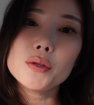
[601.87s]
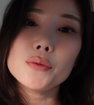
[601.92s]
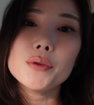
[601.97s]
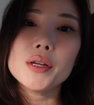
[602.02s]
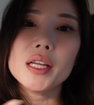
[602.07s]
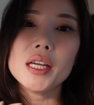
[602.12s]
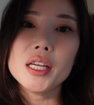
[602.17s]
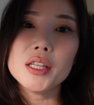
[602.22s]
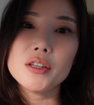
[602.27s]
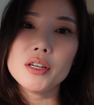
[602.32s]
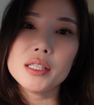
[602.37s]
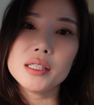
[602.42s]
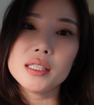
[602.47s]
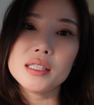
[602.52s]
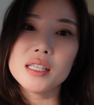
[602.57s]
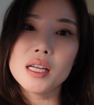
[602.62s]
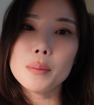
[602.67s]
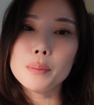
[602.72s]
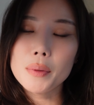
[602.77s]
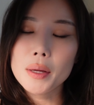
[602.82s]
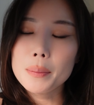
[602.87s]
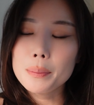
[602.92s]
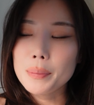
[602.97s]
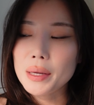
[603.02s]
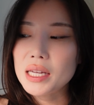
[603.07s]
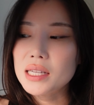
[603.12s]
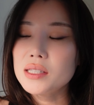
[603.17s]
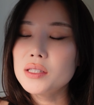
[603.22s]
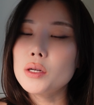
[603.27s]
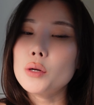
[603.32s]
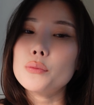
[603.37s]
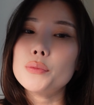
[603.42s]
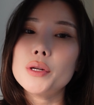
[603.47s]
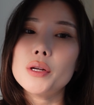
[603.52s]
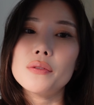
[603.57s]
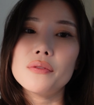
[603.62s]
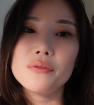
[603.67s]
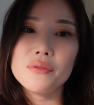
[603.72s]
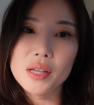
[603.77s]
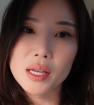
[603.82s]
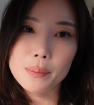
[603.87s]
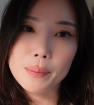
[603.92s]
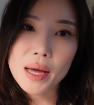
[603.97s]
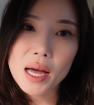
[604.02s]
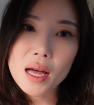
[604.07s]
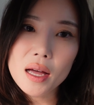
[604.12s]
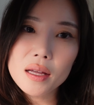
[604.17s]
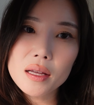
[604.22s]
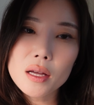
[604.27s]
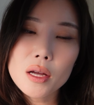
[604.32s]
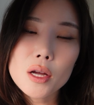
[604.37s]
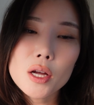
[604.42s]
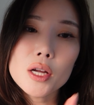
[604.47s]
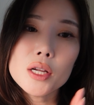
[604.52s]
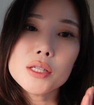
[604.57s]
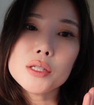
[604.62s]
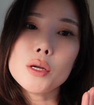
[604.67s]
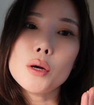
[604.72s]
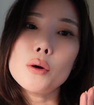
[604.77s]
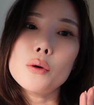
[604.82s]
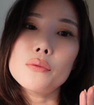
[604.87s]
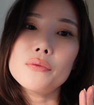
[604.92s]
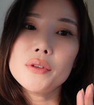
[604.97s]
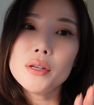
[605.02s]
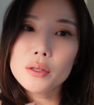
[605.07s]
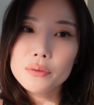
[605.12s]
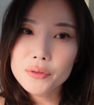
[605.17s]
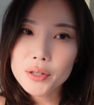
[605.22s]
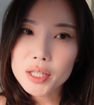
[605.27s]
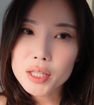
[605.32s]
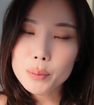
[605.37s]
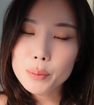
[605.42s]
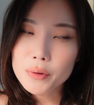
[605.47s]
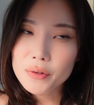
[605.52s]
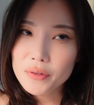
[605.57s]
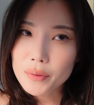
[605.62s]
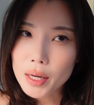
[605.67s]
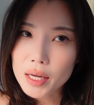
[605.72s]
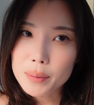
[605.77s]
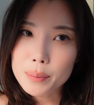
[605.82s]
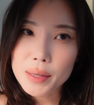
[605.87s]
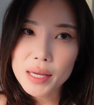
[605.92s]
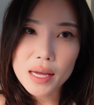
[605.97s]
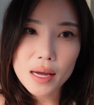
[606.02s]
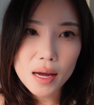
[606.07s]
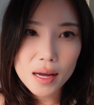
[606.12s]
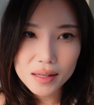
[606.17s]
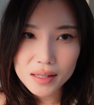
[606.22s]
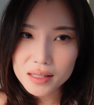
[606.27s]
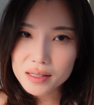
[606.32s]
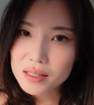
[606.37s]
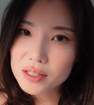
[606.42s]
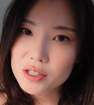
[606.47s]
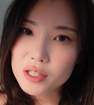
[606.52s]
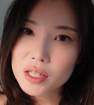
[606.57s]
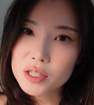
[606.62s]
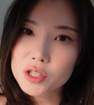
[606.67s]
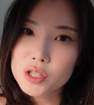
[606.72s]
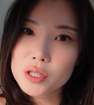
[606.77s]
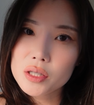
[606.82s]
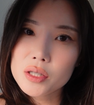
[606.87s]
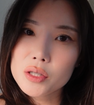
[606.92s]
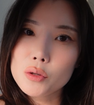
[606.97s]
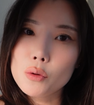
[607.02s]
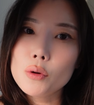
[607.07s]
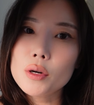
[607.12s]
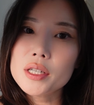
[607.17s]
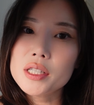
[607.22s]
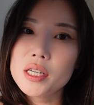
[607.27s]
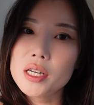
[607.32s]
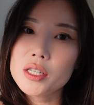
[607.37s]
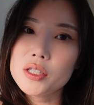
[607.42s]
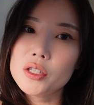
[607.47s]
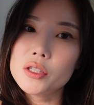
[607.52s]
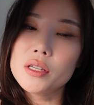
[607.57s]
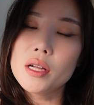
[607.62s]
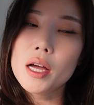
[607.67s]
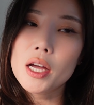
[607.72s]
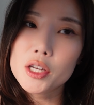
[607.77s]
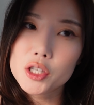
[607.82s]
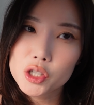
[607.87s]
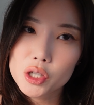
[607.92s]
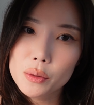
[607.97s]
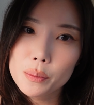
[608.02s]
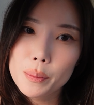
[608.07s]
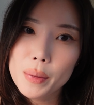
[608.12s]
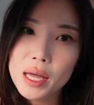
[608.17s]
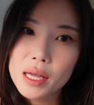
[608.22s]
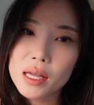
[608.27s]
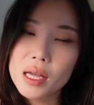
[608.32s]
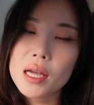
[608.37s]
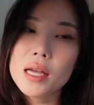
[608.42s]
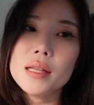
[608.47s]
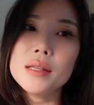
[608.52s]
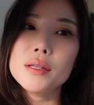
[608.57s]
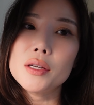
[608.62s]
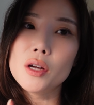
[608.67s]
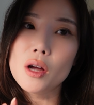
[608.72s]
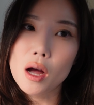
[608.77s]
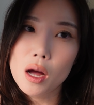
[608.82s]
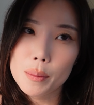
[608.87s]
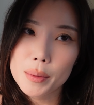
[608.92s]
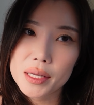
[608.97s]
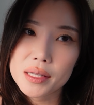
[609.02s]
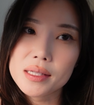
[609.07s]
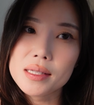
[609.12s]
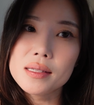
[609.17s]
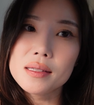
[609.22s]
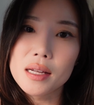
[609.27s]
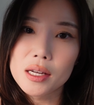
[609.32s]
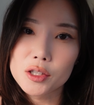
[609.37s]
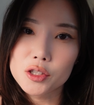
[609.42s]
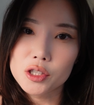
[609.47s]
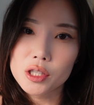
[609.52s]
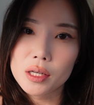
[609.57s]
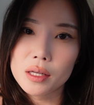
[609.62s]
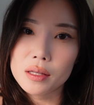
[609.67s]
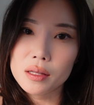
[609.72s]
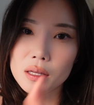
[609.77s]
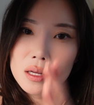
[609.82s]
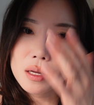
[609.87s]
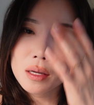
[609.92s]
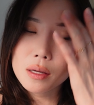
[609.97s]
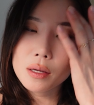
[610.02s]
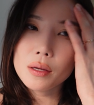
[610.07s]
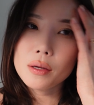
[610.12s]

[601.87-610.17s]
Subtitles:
to reiterate the template based on real feedback. So feel free to provide me any suggestions or changes I should make in the comments section.